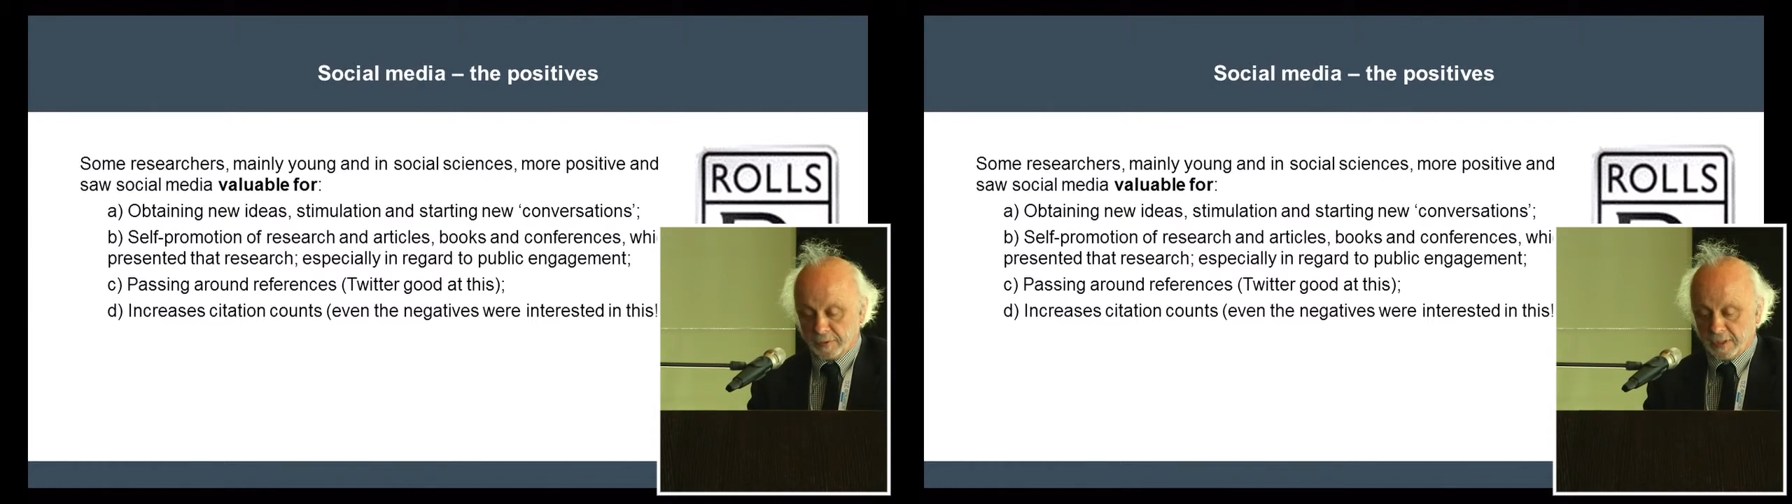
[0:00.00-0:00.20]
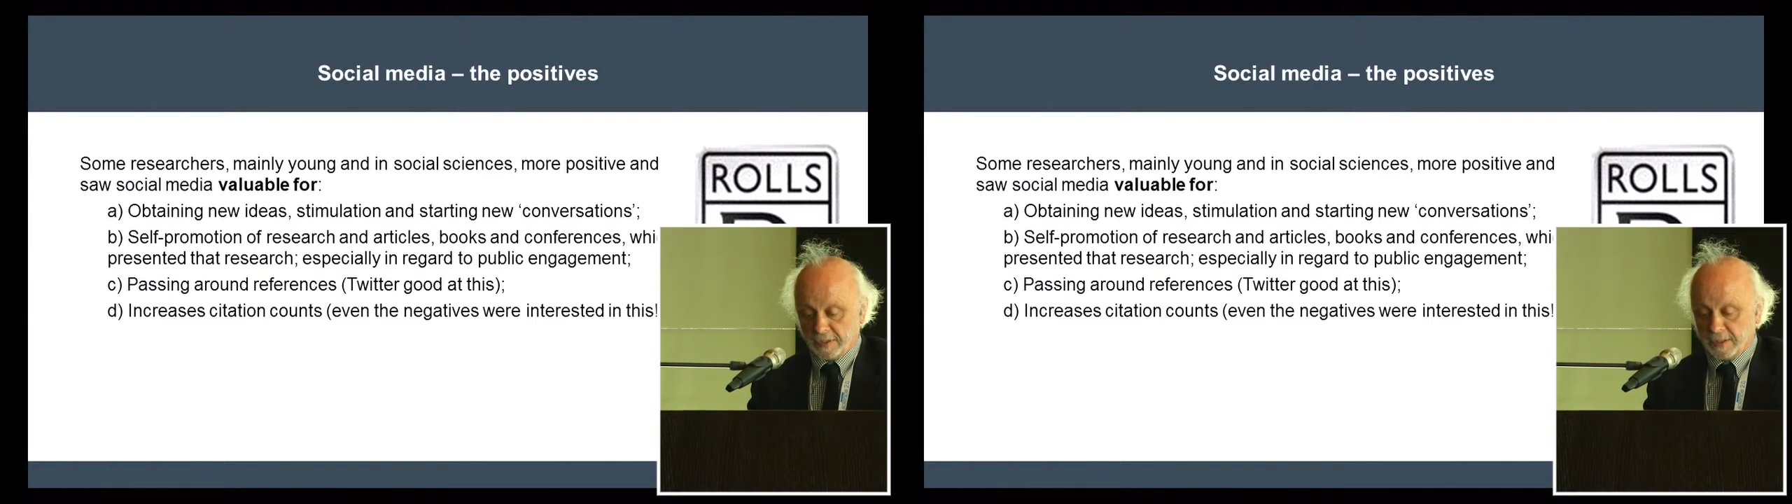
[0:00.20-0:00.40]

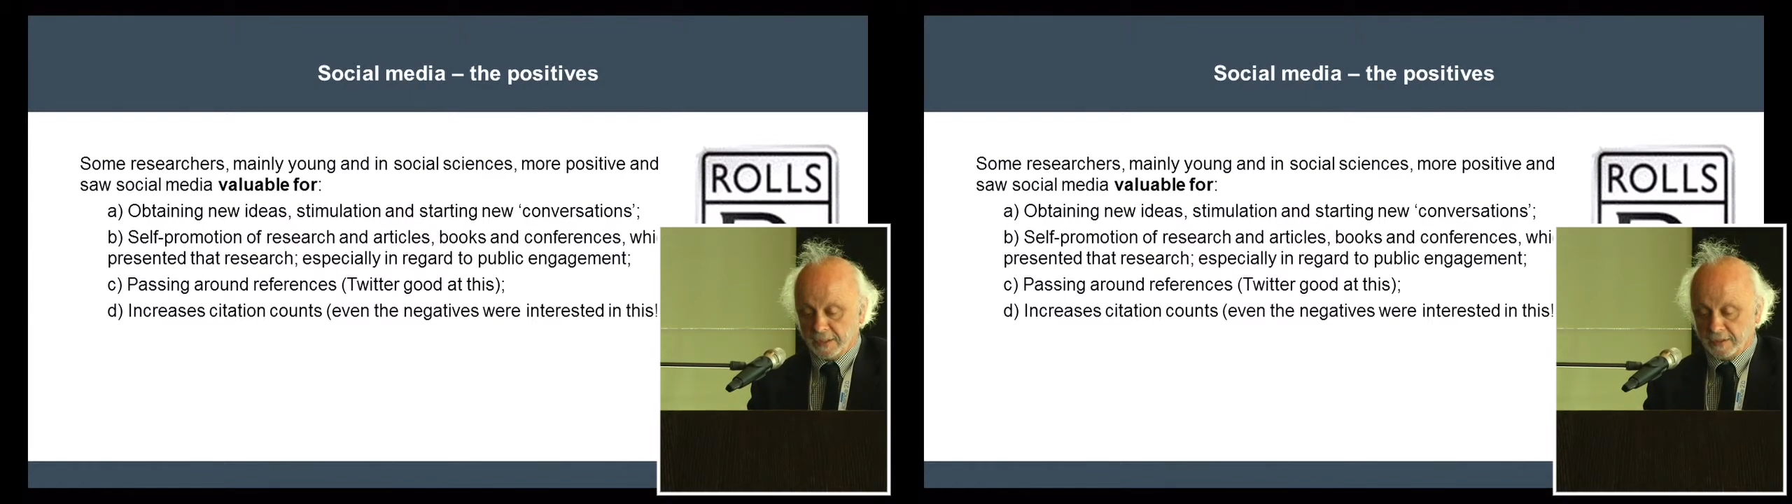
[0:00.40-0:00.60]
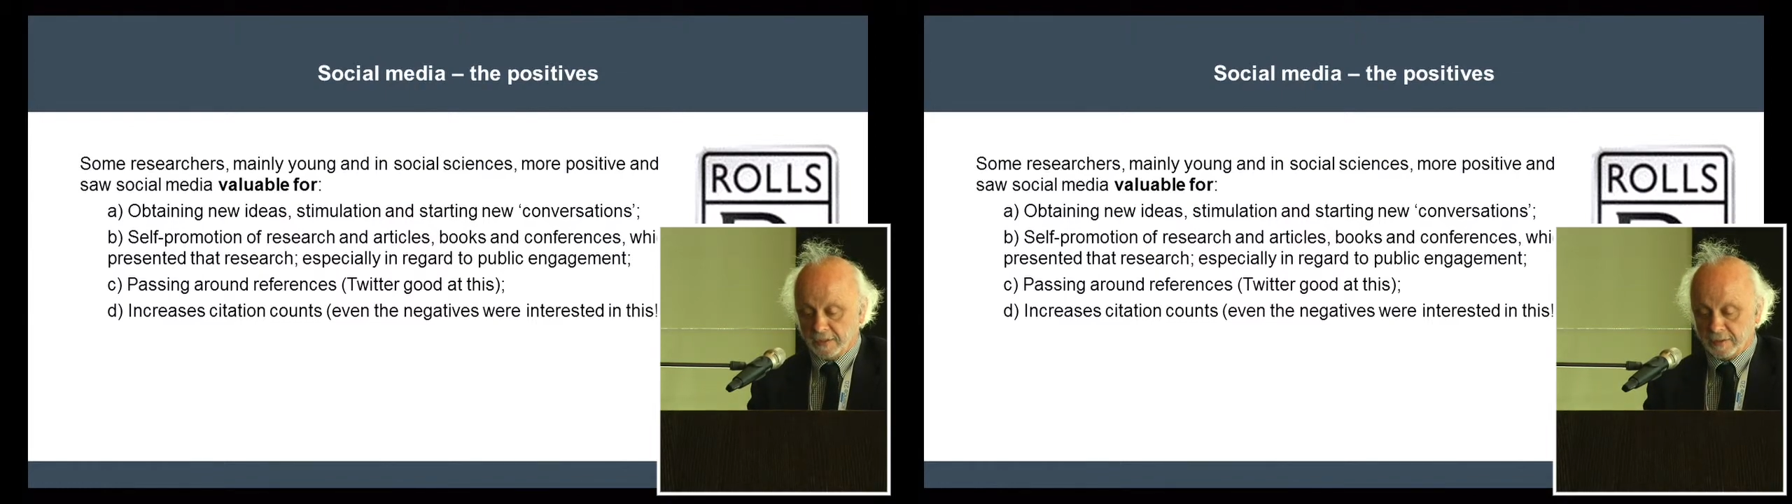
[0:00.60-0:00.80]

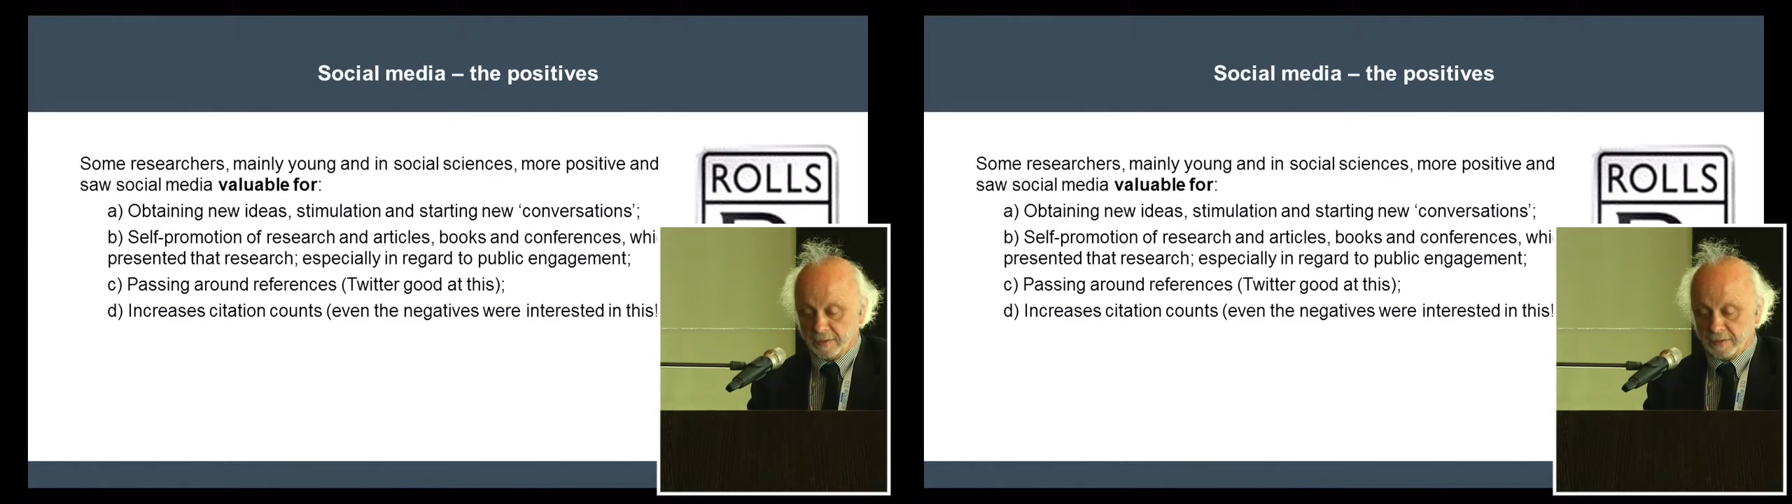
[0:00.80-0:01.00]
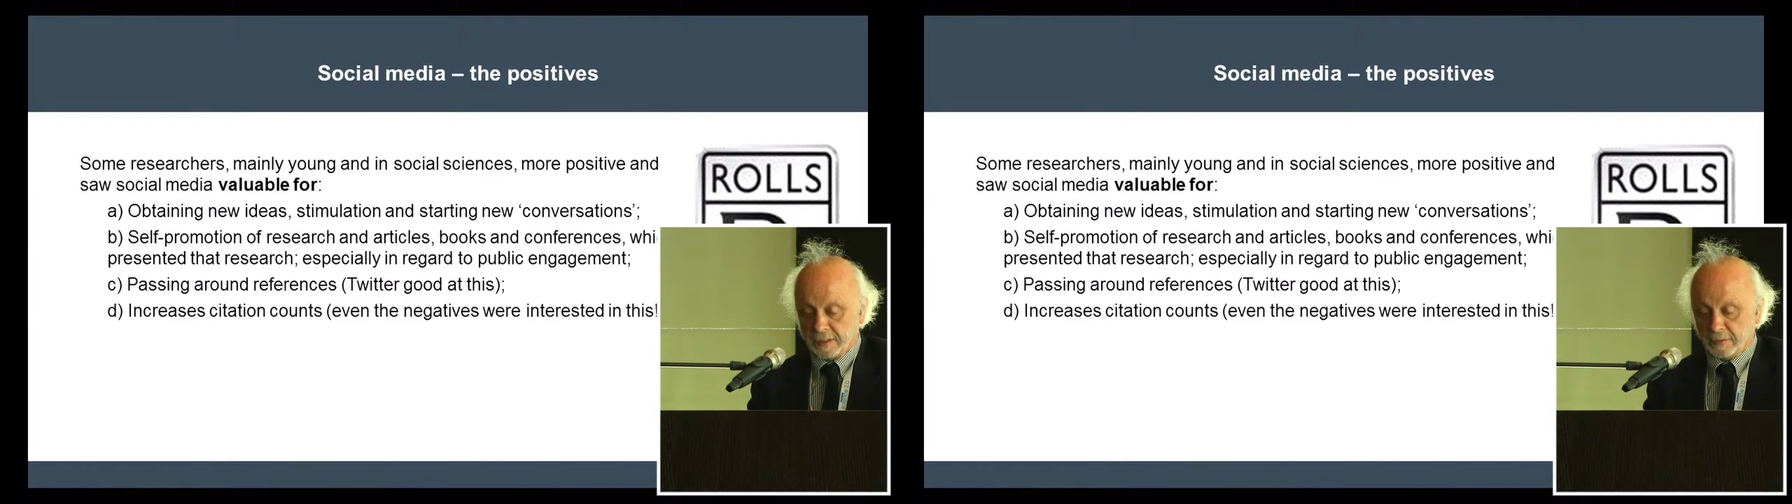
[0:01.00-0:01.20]
citations,
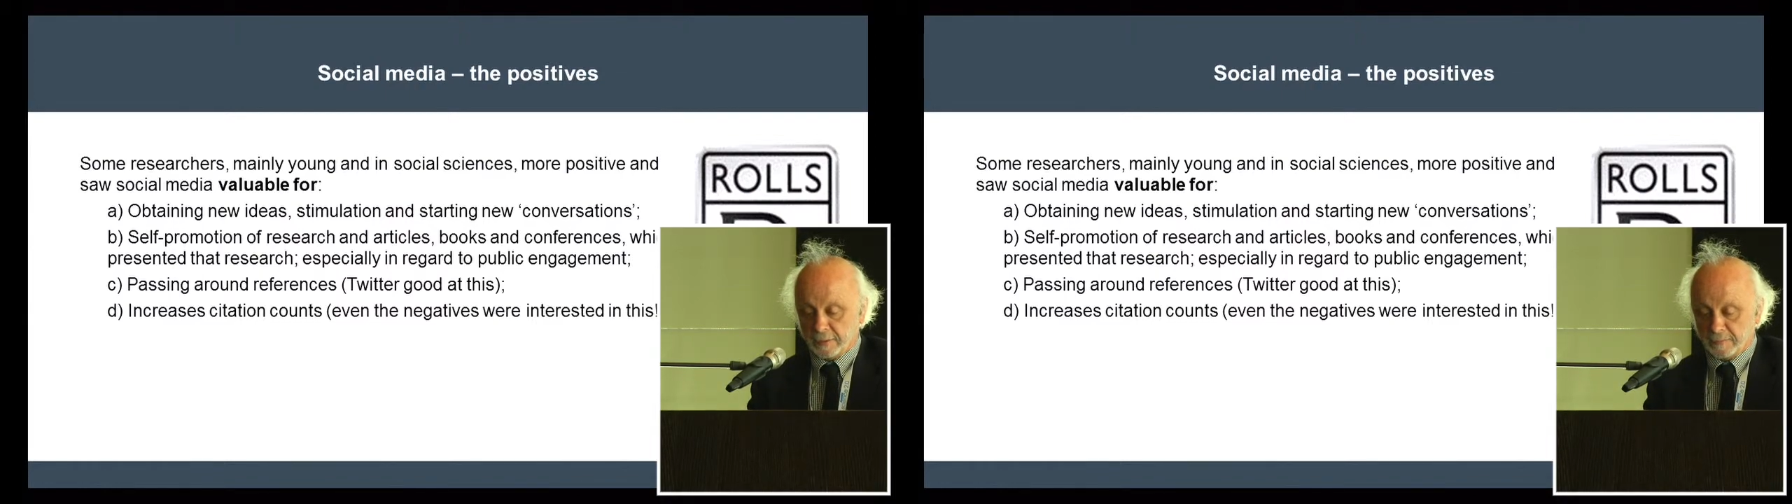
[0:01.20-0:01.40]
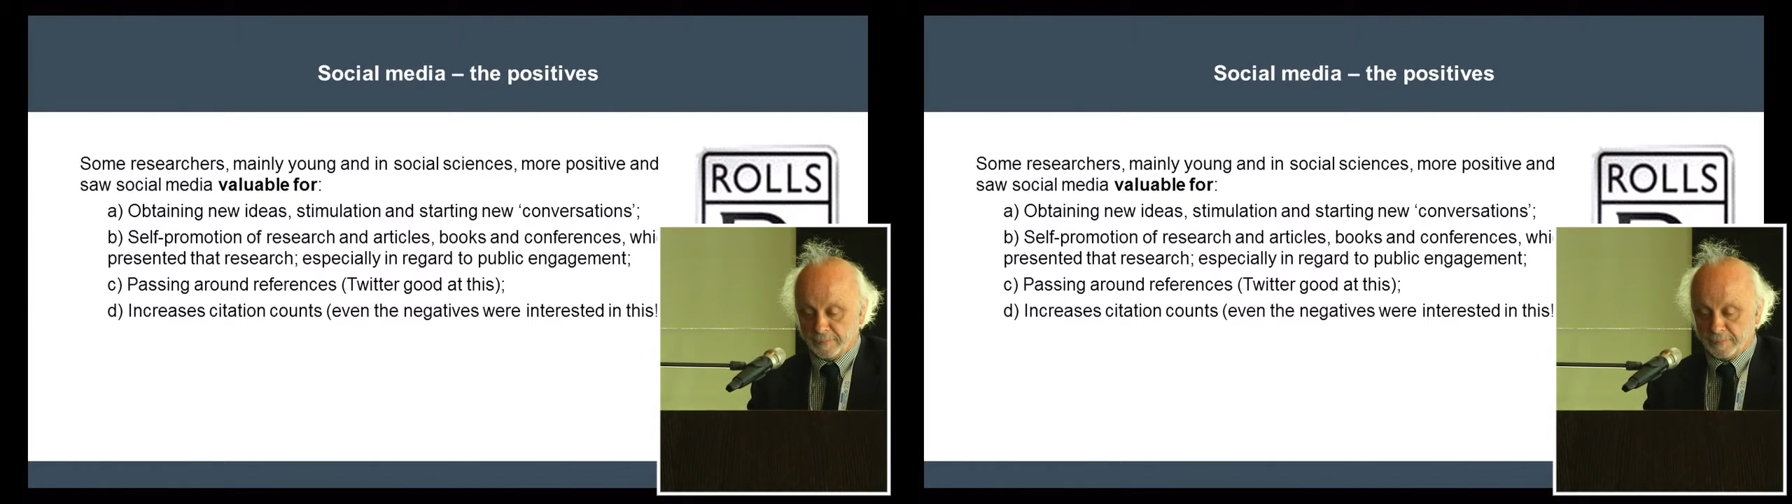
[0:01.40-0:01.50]
and so on.